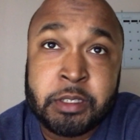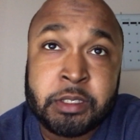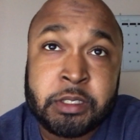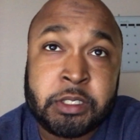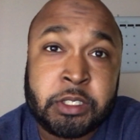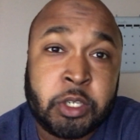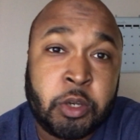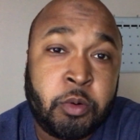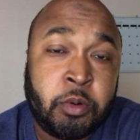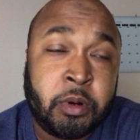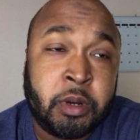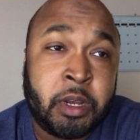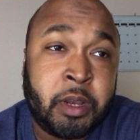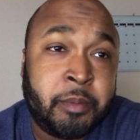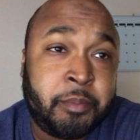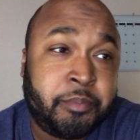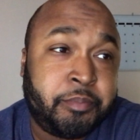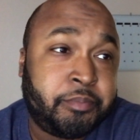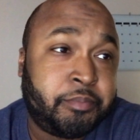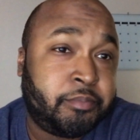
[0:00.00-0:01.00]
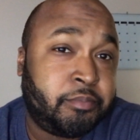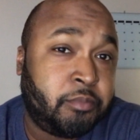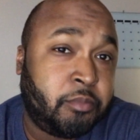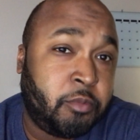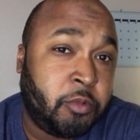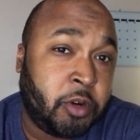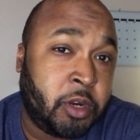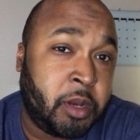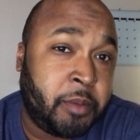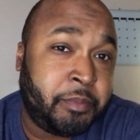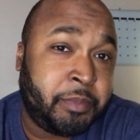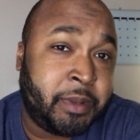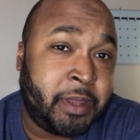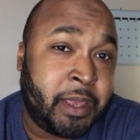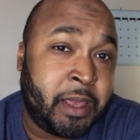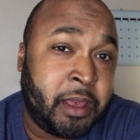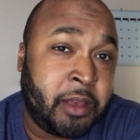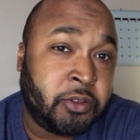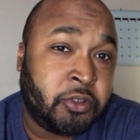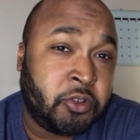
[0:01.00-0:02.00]
So we're up
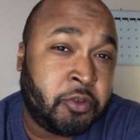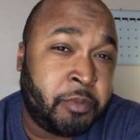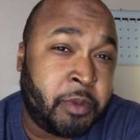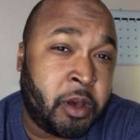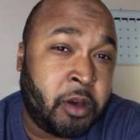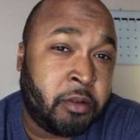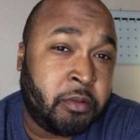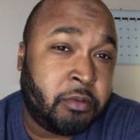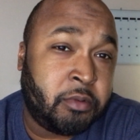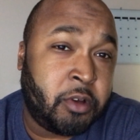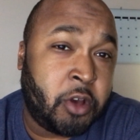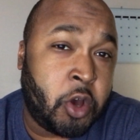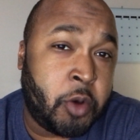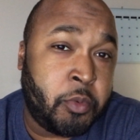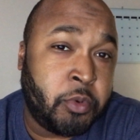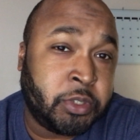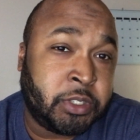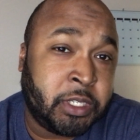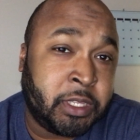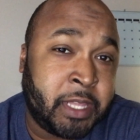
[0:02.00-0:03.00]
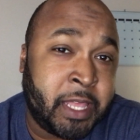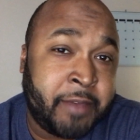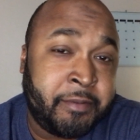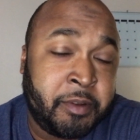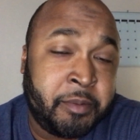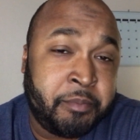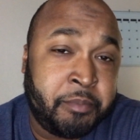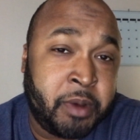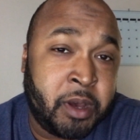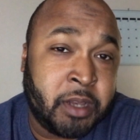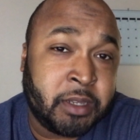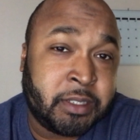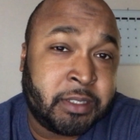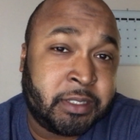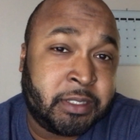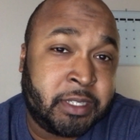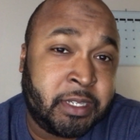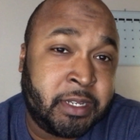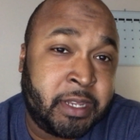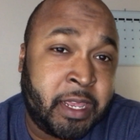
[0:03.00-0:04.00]
now to about almost 11
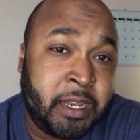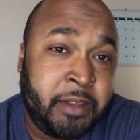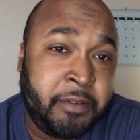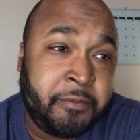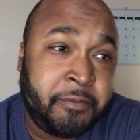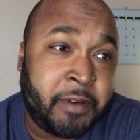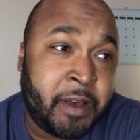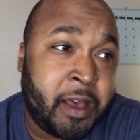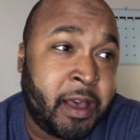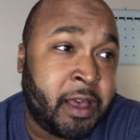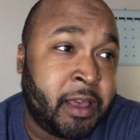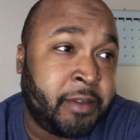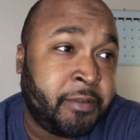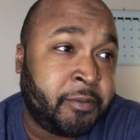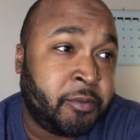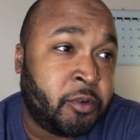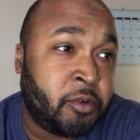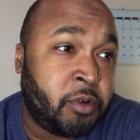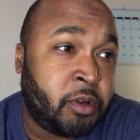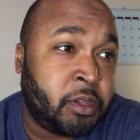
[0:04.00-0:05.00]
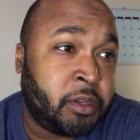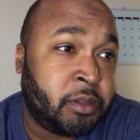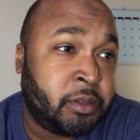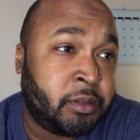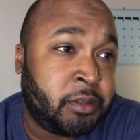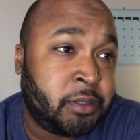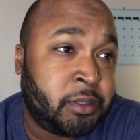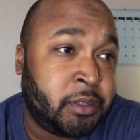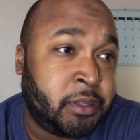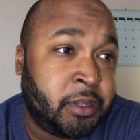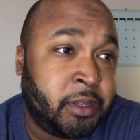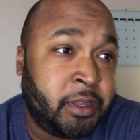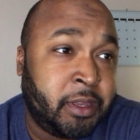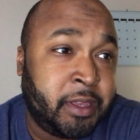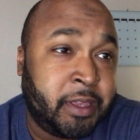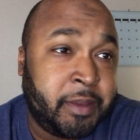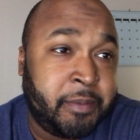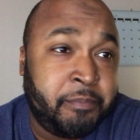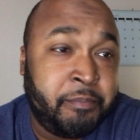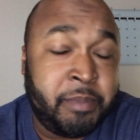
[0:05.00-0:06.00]
bucks, 10.85 on
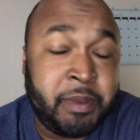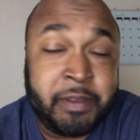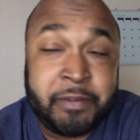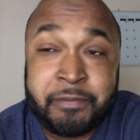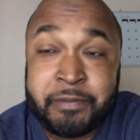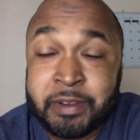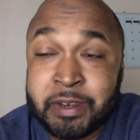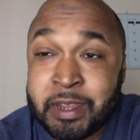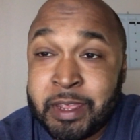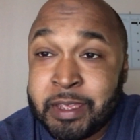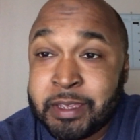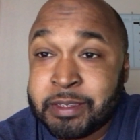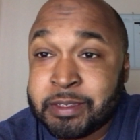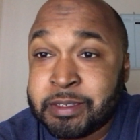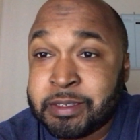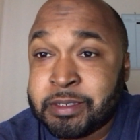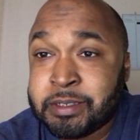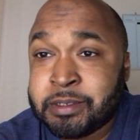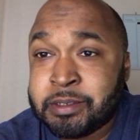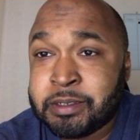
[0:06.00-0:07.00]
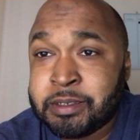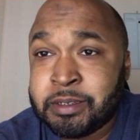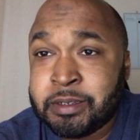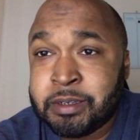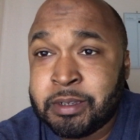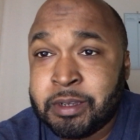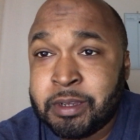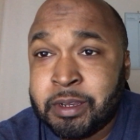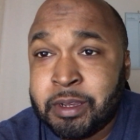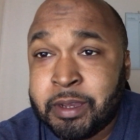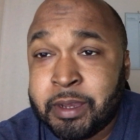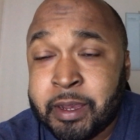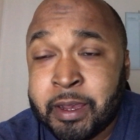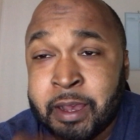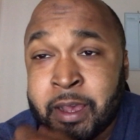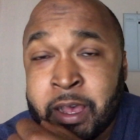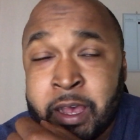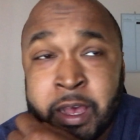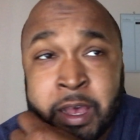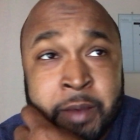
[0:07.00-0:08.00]
Bitfinex.
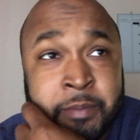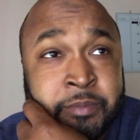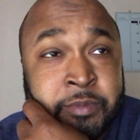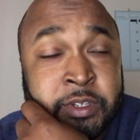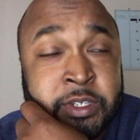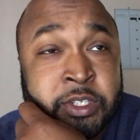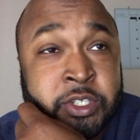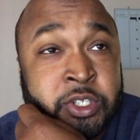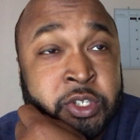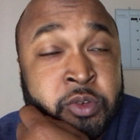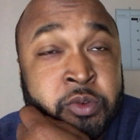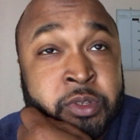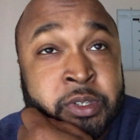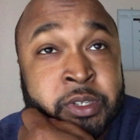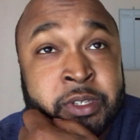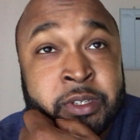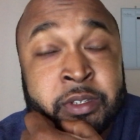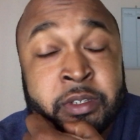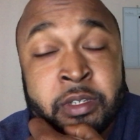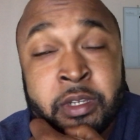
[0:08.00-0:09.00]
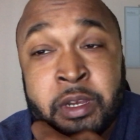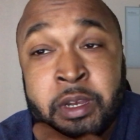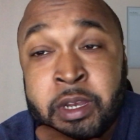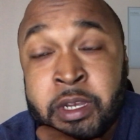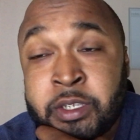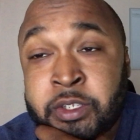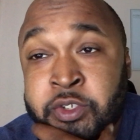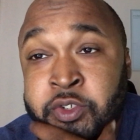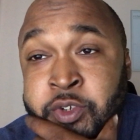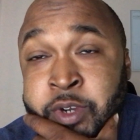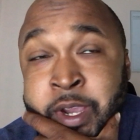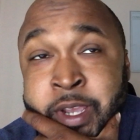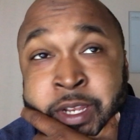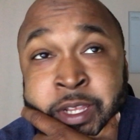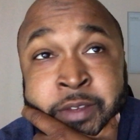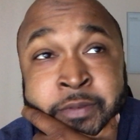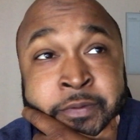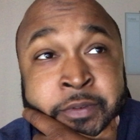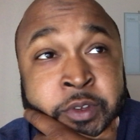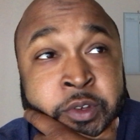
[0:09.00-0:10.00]
Just using
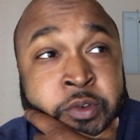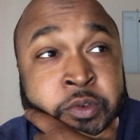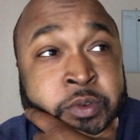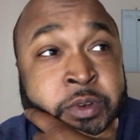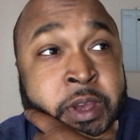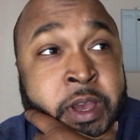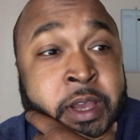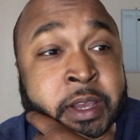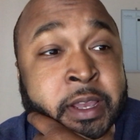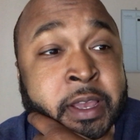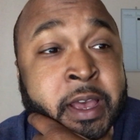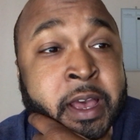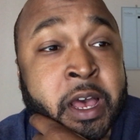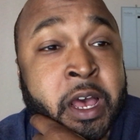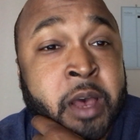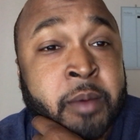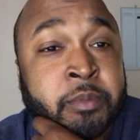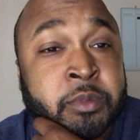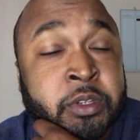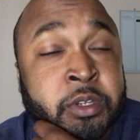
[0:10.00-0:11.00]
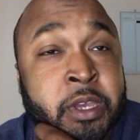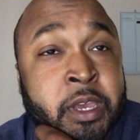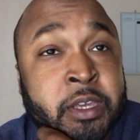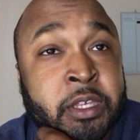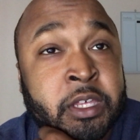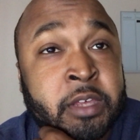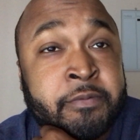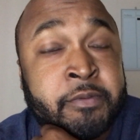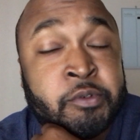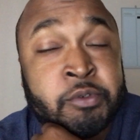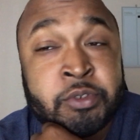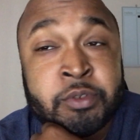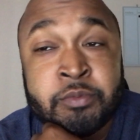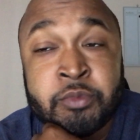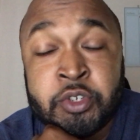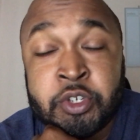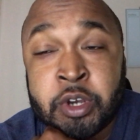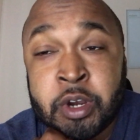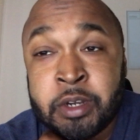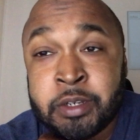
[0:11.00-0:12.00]
tradingview.com to actually view
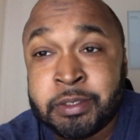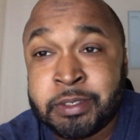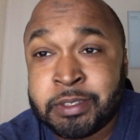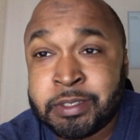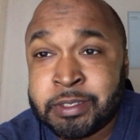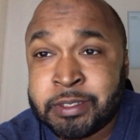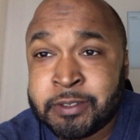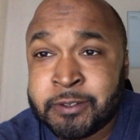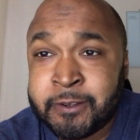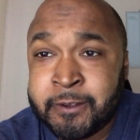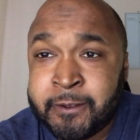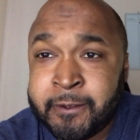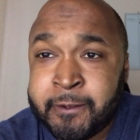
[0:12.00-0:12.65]
some charts.